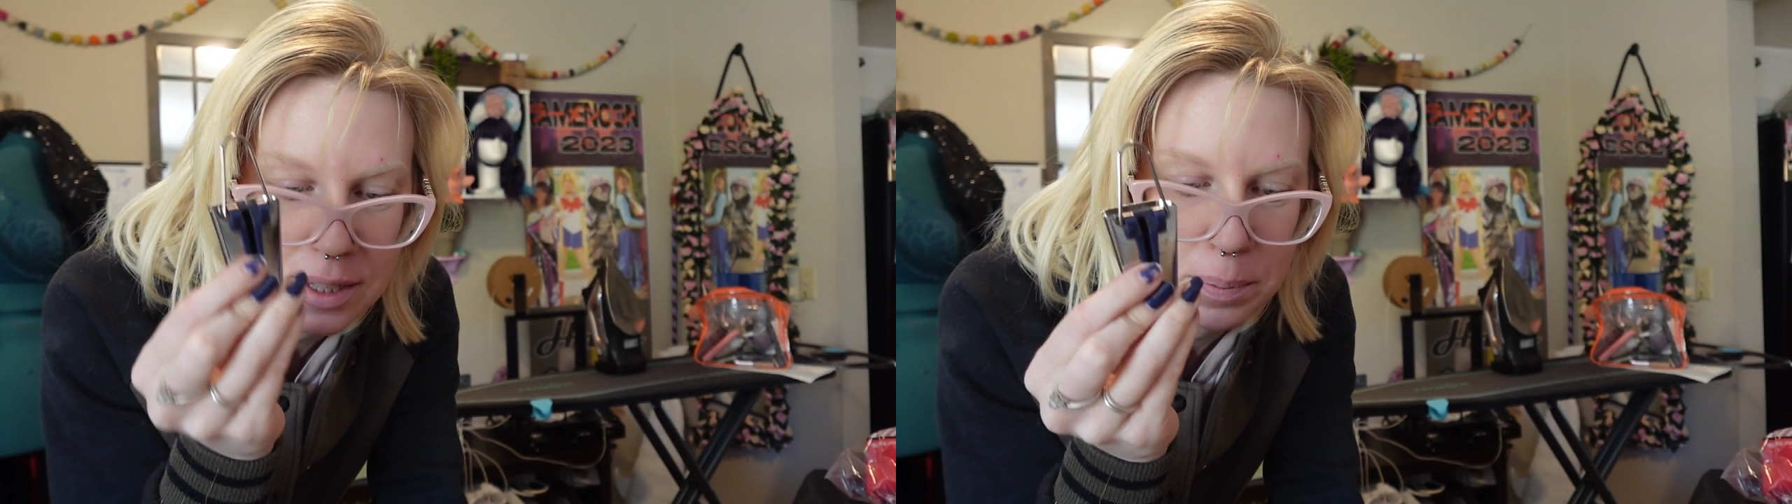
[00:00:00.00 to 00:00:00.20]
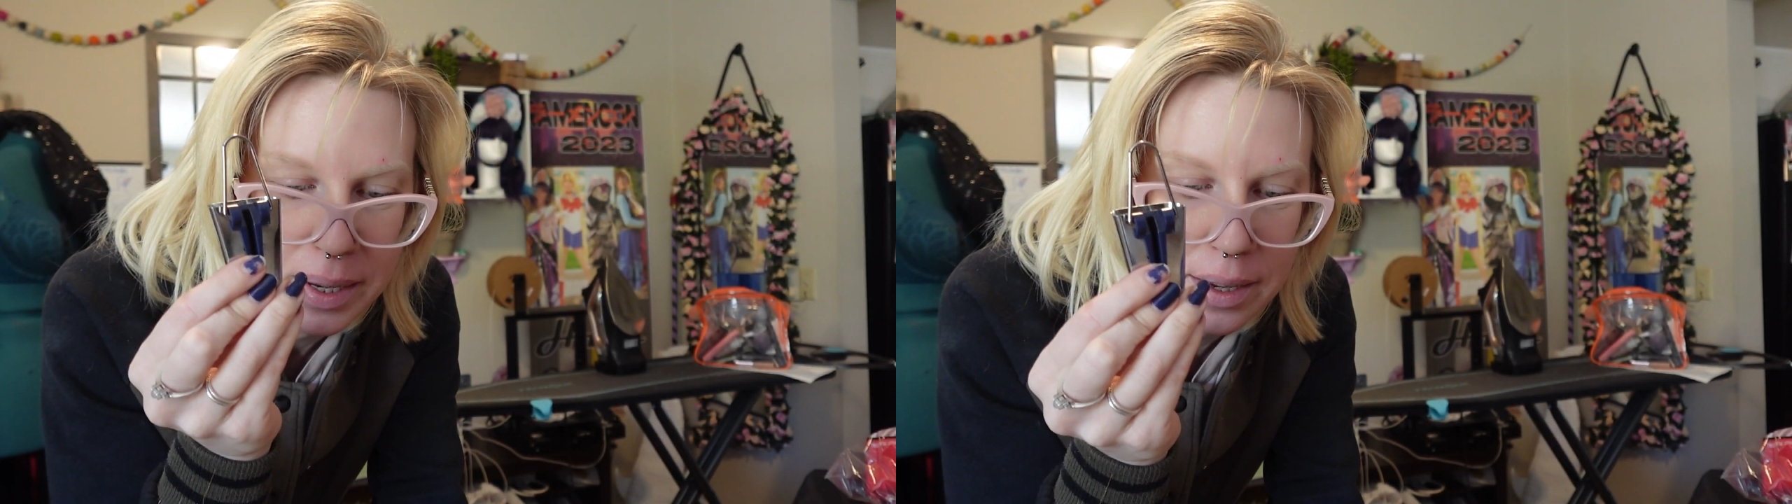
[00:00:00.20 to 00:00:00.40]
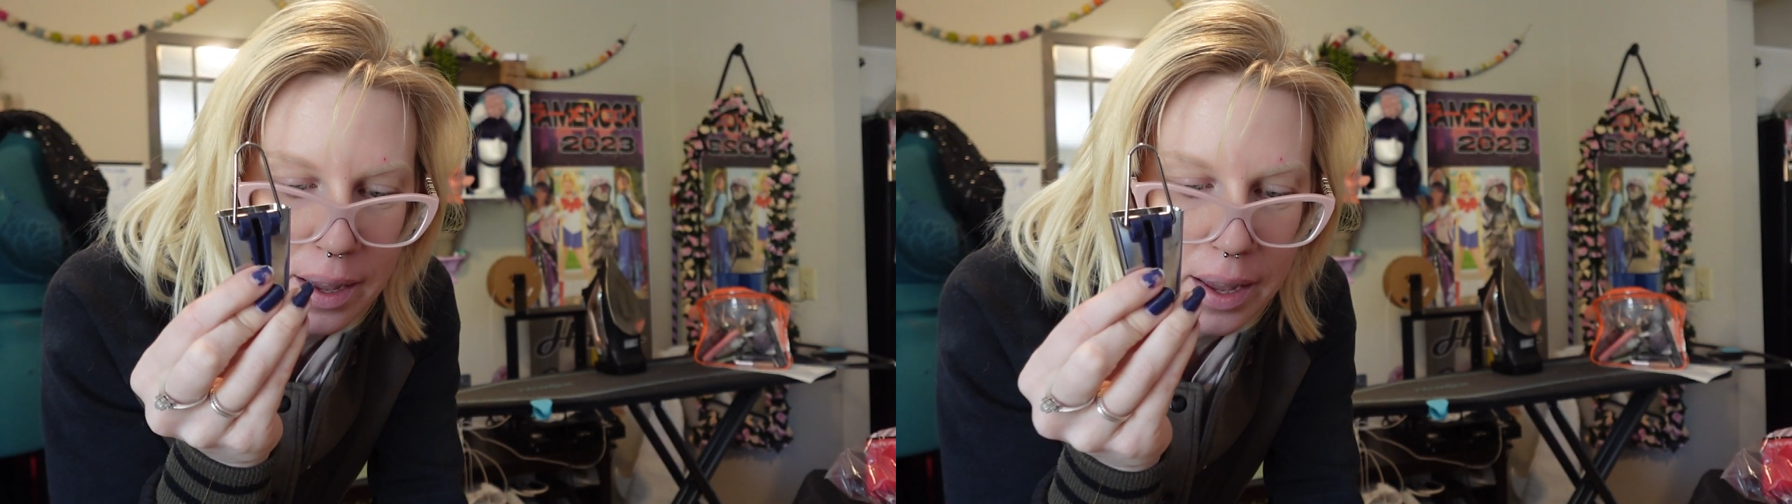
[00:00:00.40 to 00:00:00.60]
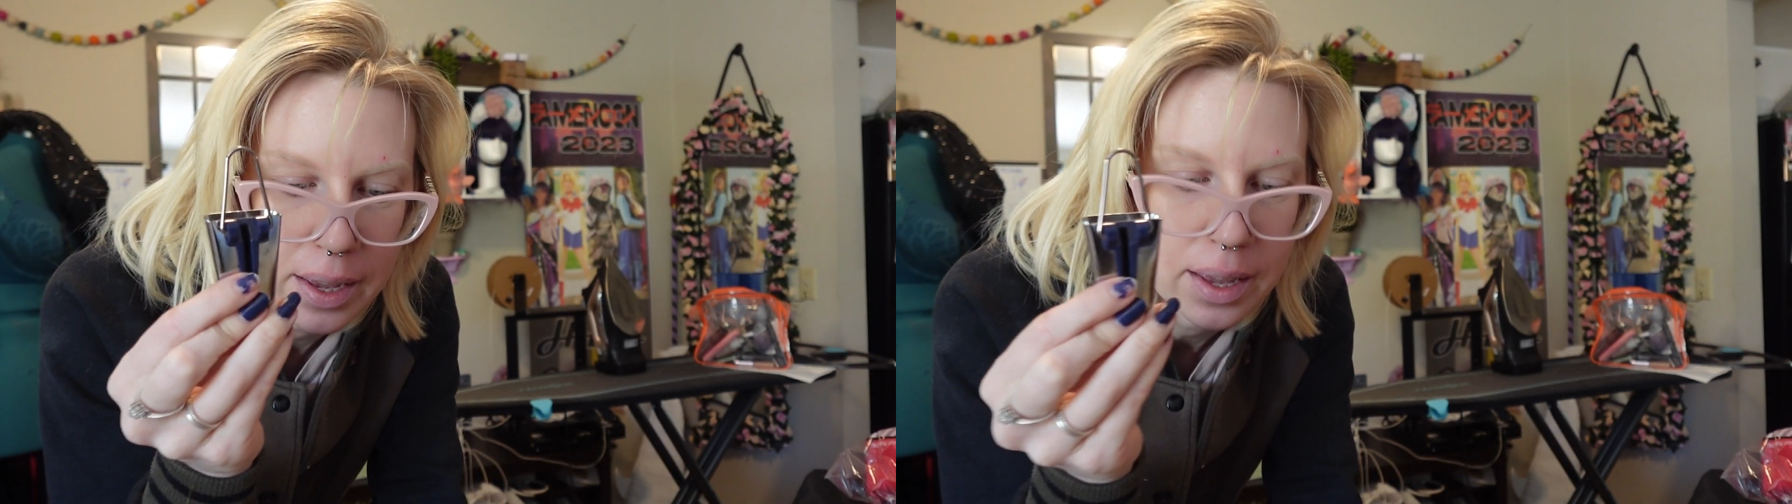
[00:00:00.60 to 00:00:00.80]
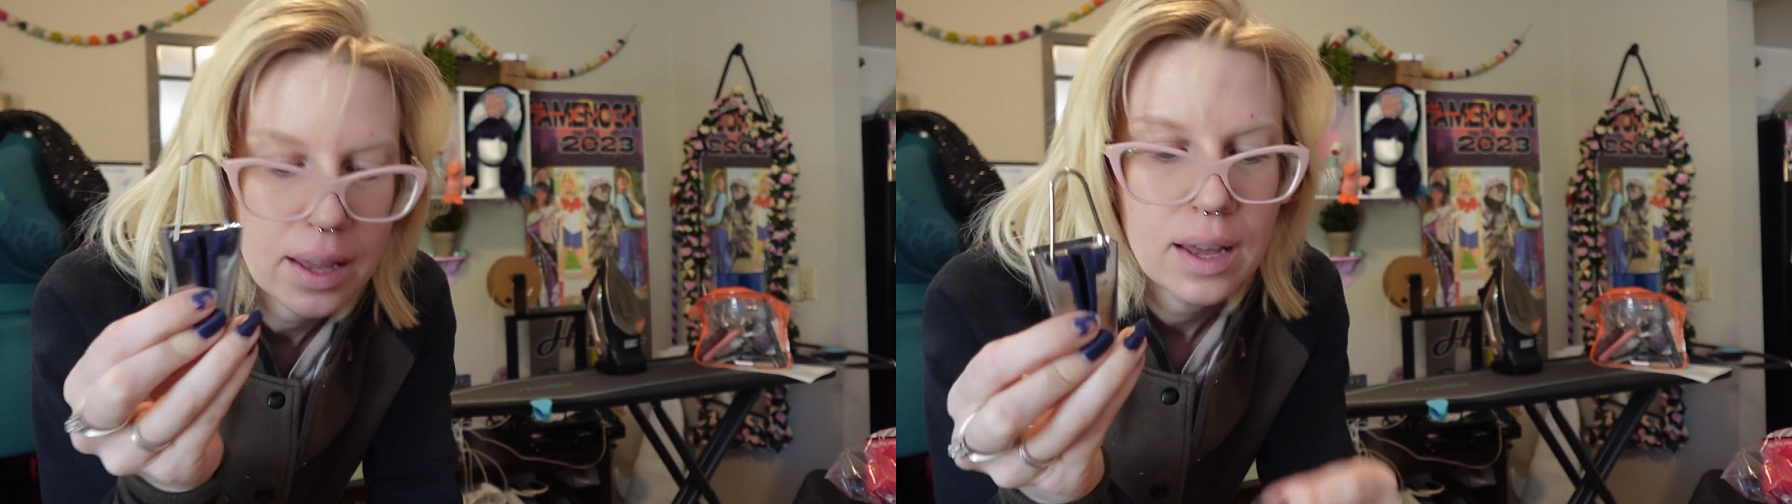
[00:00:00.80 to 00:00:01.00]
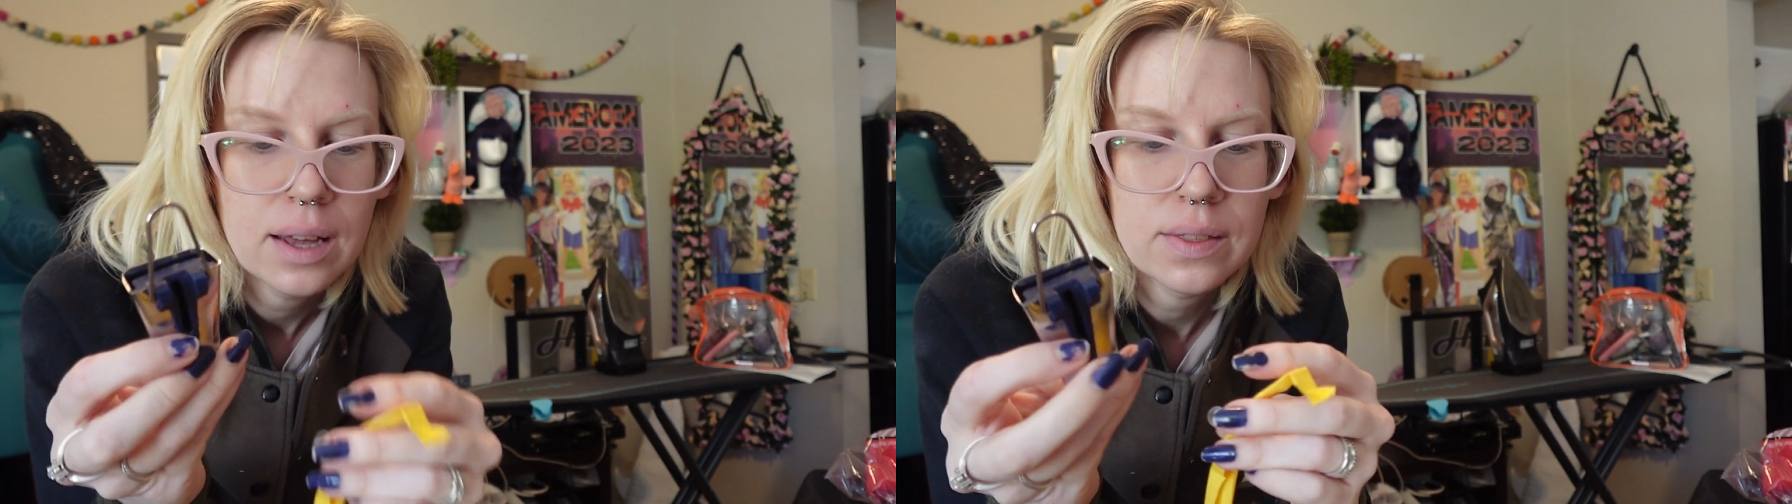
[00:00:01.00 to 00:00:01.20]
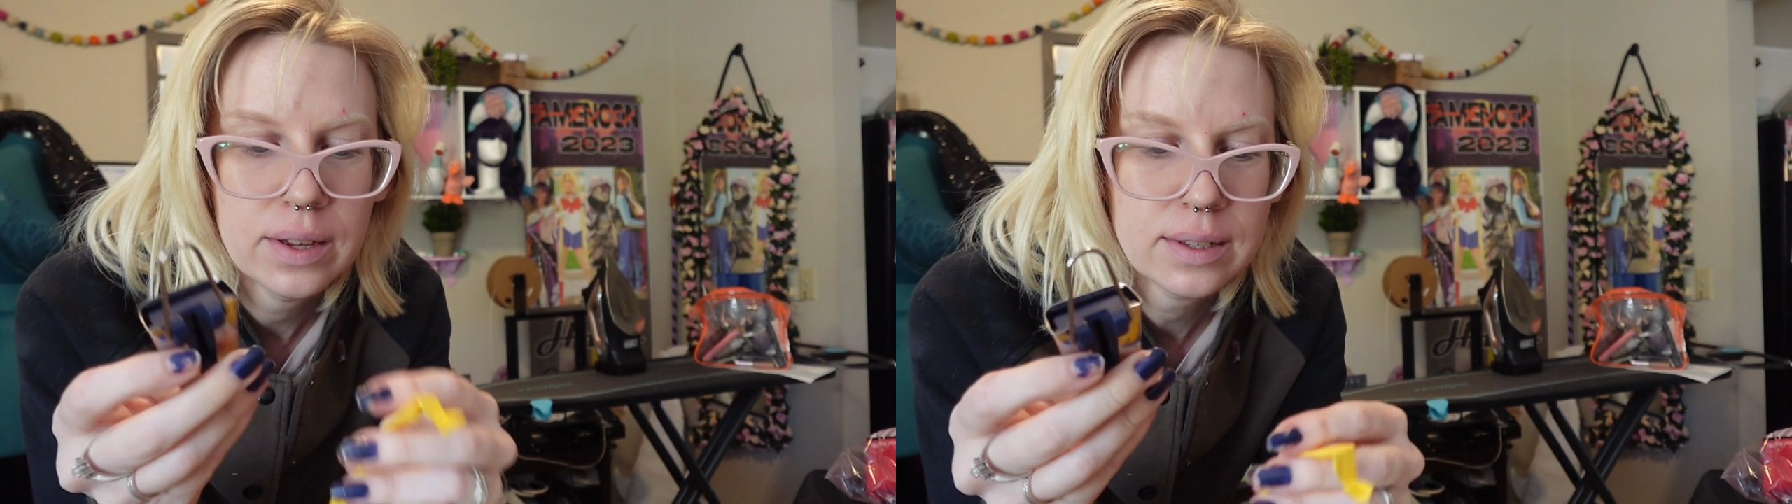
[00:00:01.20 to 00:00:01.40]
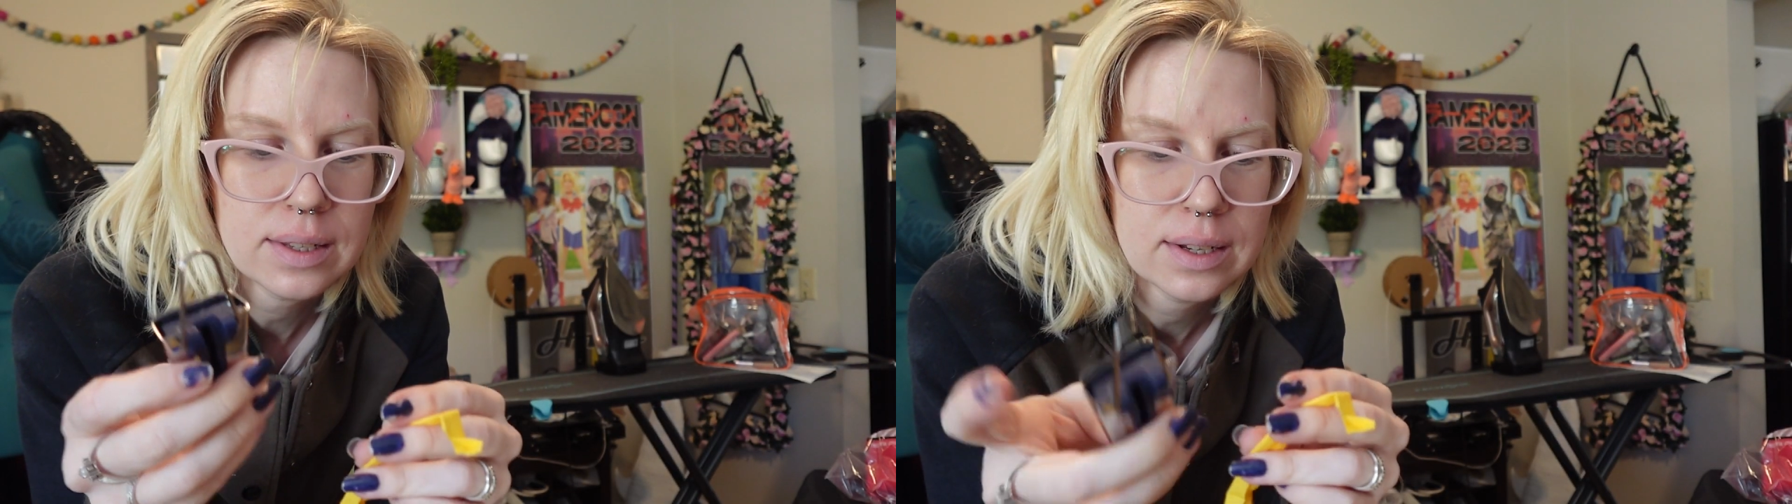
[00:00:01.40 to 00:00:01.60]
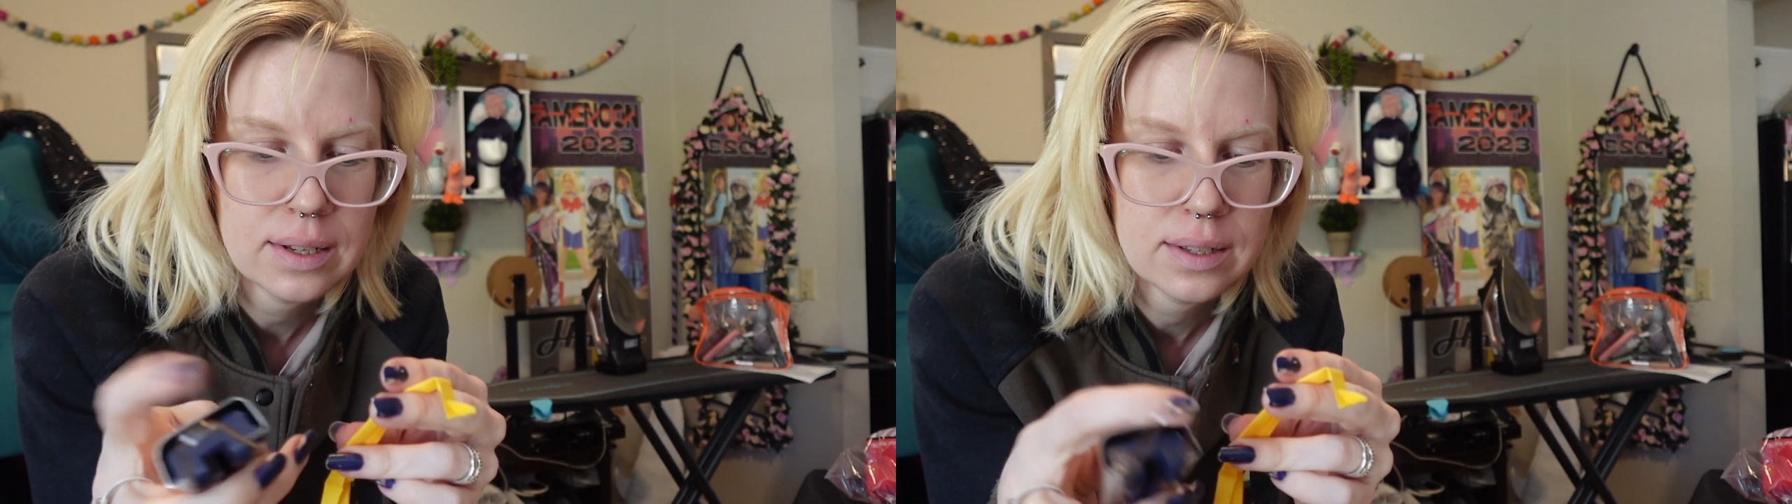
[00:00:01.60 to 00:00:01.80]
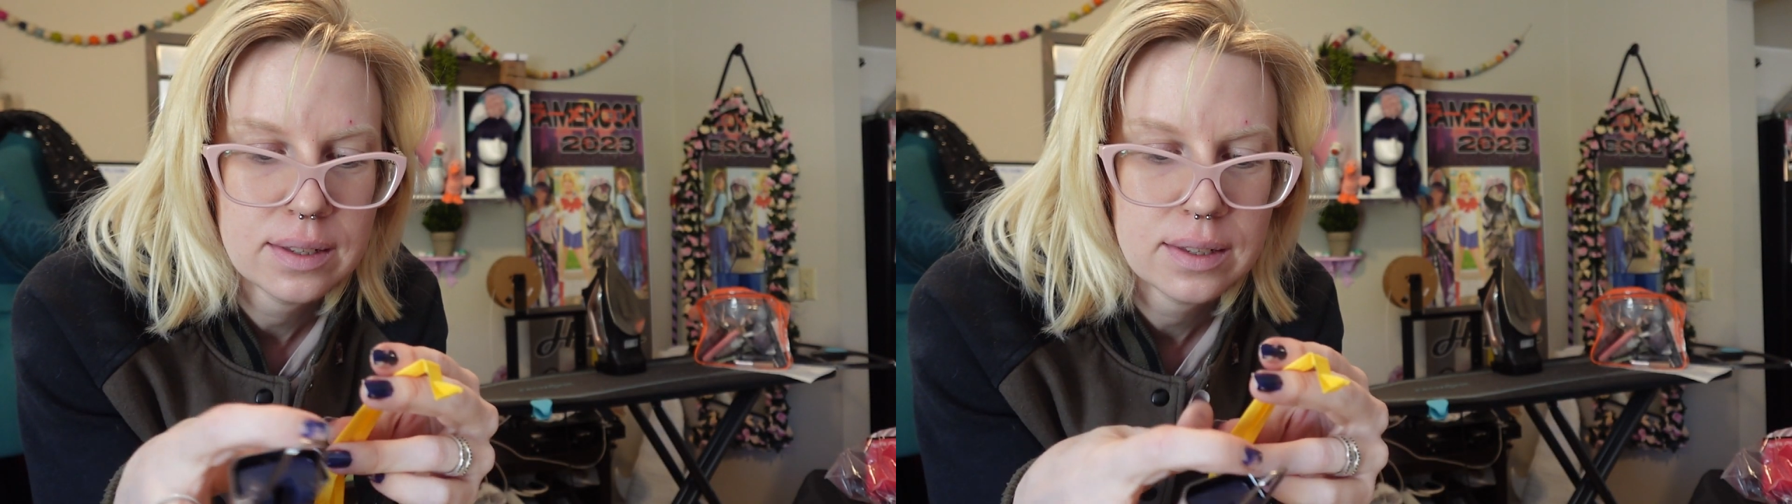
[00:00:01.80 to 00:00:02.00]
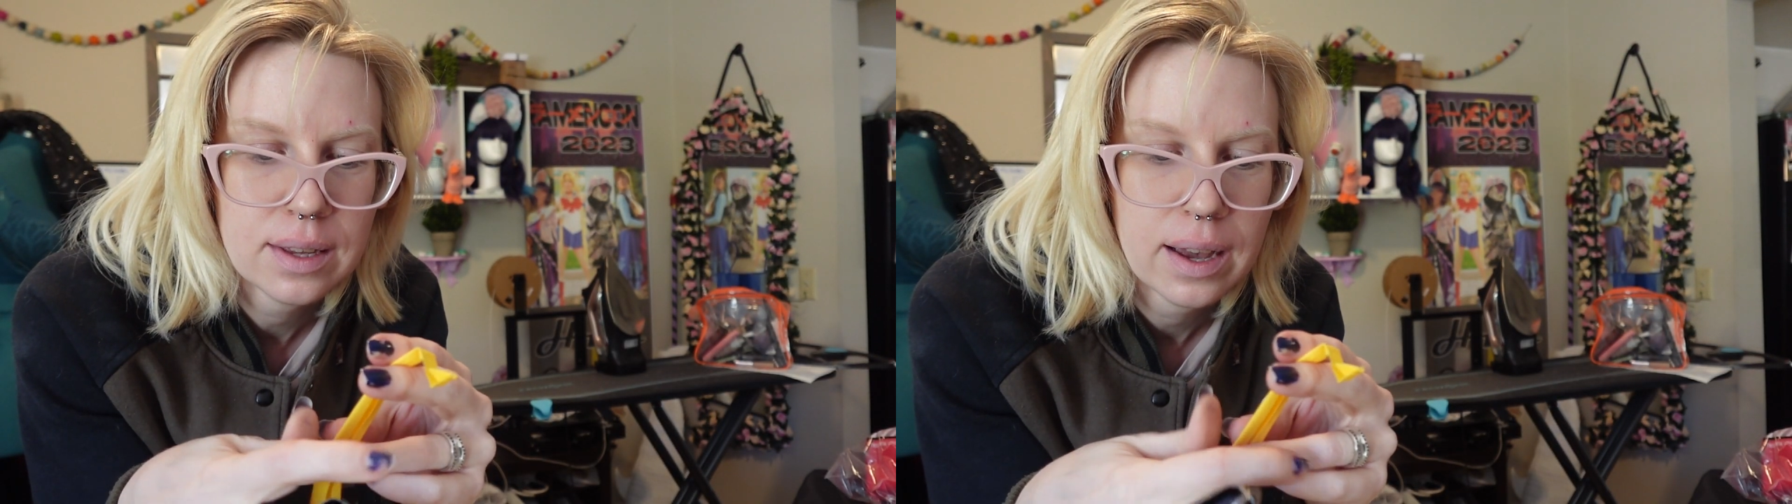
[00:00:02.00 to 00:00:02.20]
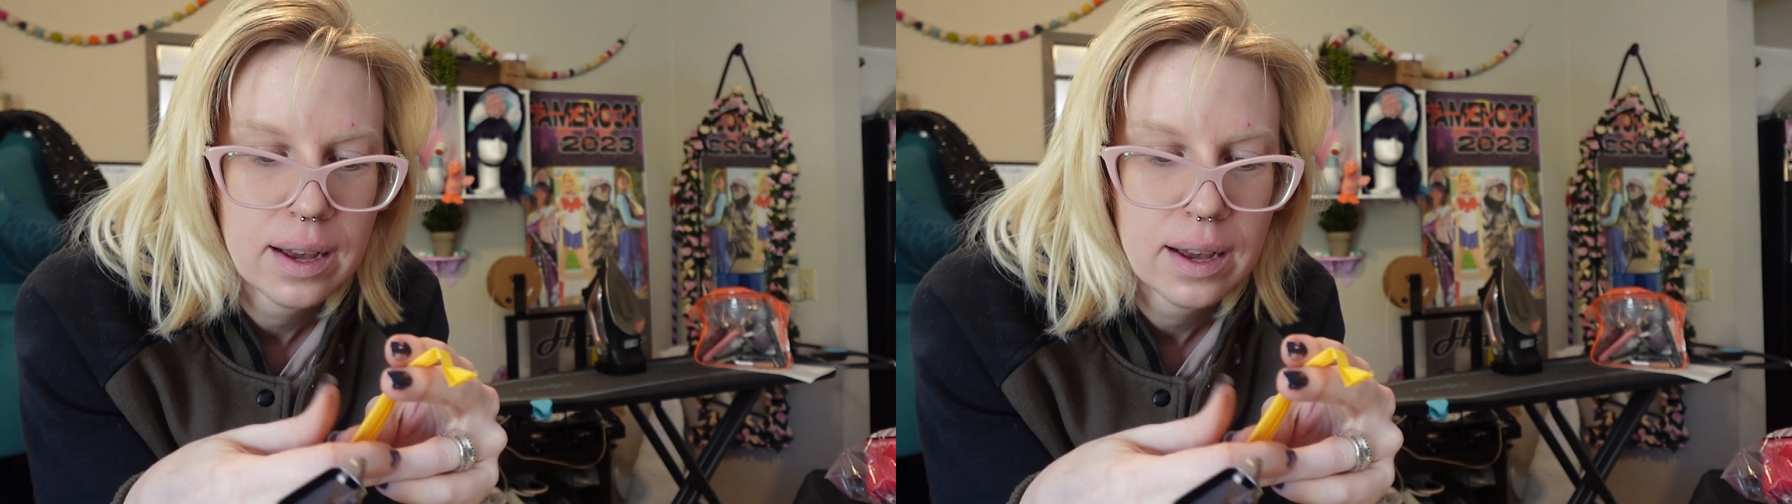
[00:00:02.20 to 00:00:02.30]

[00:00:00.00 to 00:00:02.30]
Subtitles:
big guy. This is,